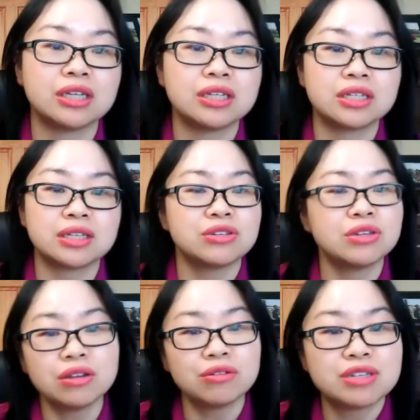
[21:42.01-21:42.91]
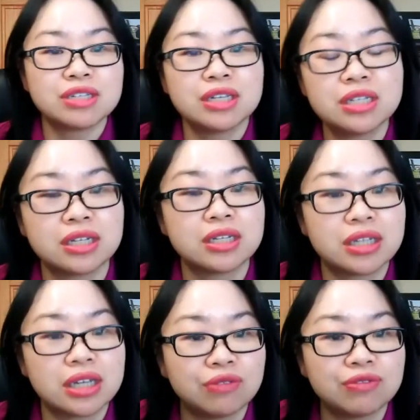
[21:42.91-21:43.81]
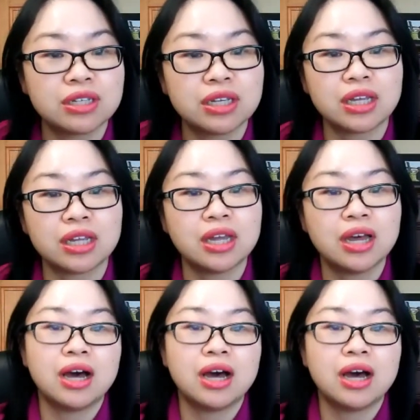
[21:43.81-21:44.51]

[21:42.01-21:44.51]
Is there any resistance that you've seen